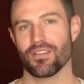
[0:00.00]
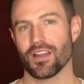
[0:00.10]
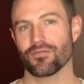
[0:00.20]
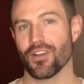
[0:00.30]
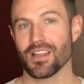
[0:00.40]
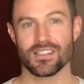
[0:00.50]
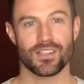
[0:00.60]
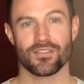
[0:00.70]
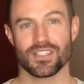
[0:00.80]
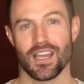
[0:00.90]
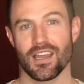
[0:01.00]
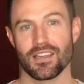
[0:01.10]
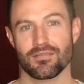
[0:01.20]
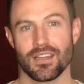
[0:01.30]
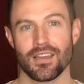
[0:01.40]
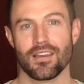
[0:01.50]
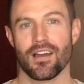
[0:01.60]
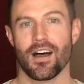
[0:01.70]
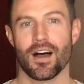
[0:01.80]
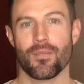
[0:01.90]
have had friends that have said,
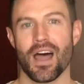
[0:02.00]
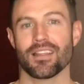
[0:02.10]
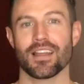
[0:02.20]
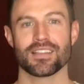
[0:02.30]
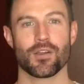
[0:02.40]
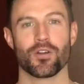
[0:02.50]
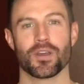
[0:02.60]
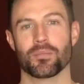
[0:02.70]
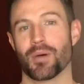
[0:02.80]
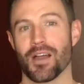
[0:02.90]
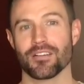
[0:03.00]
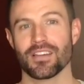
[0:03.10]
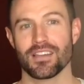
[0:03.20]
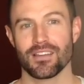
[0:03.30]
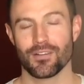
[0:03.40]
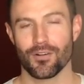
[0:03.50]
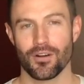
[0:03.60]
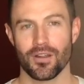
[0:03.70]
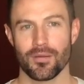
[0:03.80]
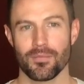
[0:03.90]
um, I'd like to go to Paris
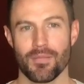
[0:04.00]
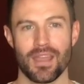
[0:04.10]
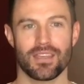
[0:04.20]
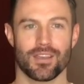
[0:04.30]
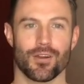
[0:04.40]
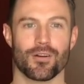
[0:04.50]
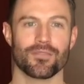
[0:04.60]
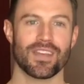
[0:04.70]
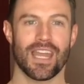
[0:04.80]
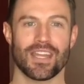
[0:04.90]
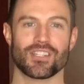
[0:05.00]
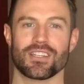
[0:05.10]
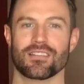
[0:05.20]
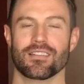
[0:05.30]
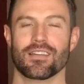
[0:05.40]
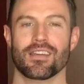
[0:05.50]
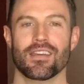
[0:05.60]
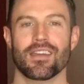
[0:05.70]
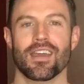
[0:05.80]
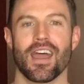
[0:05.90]
or Mexico on vacation.
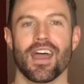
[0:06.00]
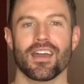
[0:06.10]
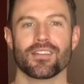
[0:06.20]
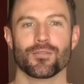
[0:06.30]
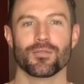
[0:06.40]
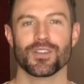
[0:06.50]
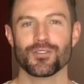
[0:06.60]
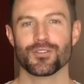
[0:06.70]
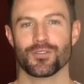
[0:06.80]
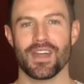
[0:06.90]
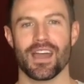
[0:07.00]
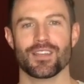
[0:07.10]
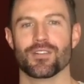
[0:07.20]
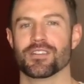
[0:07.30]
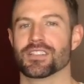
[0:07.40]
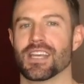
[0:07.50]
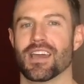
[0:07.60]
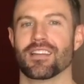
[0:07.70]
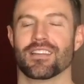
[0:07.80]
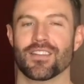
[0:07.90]
And when you do that, you
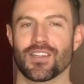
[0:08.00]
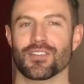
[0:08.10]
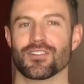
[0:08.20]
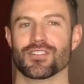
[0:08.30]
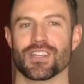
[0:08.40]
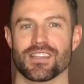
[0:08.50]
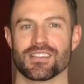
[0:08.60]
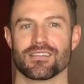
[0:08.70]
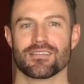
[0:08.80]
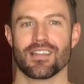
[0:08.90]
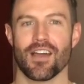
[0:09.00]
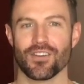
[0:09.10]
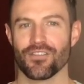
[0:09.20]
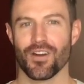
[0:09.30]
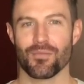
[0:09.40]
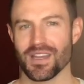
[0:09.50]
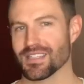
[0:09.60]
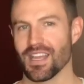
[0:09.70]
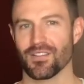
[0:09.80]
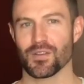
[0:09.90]
understand that you're just having fun by
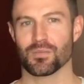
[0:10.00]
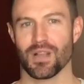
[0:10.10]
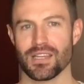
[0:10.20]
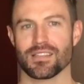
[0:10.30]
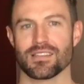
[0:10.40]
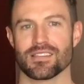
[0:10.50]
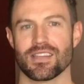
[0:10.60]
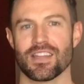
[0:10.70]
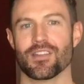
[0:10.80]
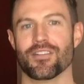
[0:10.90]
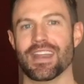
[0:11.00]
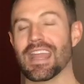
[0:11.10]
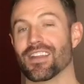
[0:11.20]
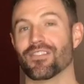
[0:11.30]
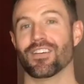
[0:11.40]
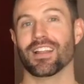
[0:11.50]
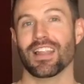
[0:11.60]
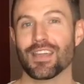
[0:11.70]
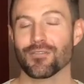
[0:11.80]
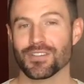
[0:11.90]
saying those places in their native
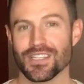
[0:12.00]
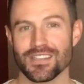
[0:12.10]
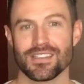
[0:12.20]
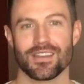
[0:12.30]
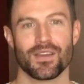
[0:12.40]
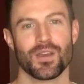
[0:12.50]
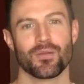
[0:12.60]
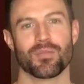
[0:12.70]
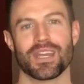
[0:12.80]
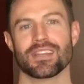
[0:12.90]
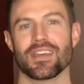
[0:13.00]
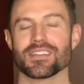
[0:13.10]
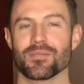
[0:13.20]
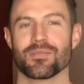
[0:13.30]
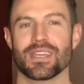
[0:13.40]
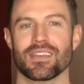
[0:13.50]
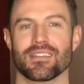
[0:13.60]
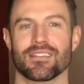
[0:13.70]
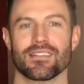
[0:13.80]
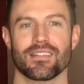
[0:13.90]
languages. But it doesn't
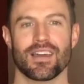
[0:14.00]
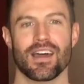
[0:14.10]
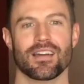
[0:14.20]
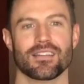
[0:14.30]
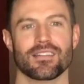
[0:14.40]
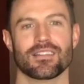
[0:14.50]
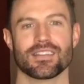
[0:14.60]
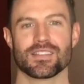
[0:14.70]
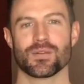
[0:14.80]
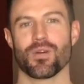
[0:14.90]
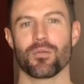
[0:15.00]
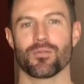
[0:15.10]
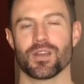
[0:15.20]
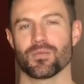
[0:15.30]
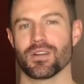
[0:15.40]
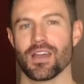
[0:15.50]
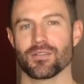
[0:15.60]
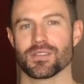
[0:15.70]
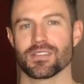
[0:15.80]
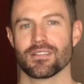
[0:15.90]
mean that this is the proper way to
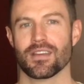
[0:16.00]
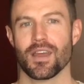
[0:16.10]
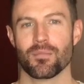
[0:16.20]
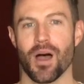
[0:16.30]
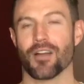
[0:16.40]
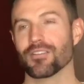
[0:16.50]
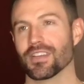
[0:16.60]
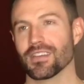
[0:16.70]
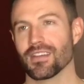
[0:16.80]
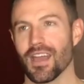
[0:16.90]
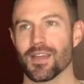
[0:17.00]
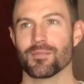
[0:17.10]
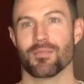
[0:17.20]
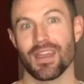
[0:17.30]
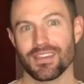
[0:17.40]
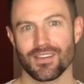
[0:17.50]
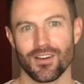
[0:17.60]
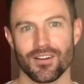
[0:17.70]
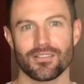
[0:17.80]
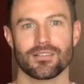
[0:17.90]
pronounce Paris and
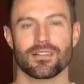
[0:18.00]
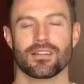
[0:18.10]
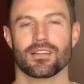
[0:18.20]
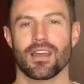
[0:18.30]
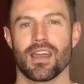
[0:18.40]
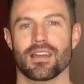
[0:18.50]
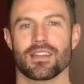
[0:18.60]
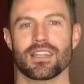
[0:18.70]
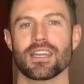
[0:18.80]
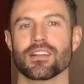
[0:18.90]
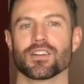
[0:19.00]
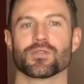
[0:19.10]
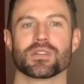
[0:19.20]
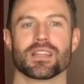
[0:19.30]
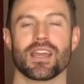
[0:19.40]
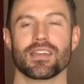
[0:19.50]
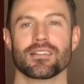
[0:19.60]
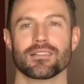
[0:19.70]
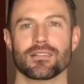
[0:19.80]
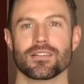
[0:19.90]
Mexico. And in English, we say
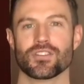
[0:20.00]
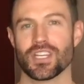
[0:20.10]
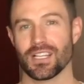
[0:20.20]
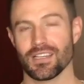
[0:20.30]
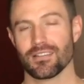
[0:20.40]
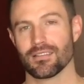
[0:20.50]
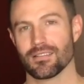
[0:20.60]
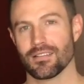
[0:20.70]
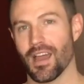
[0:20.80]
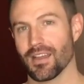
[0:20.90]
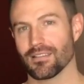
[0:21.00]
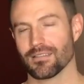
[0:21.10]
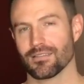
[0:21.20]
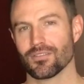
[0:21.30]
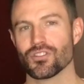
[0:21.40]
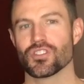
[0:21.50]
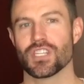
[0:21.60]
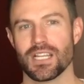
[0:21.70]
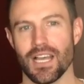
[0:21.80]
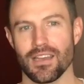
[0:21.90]
Chile, not
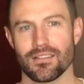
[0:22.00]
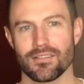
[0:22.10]
Chile.